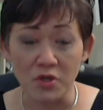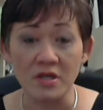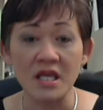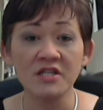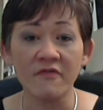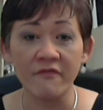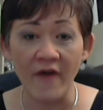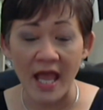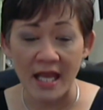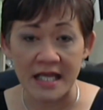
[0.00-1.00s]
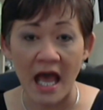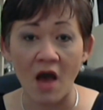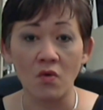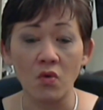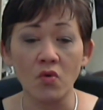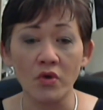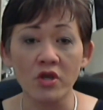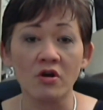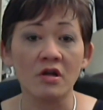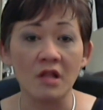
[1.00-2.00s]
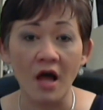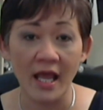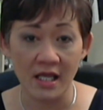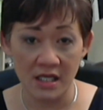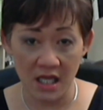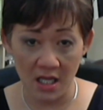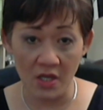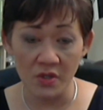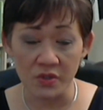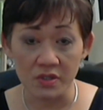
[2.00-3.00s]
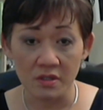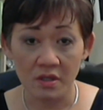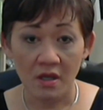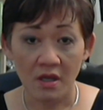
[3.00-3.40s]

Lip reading: You need to find out who your client is,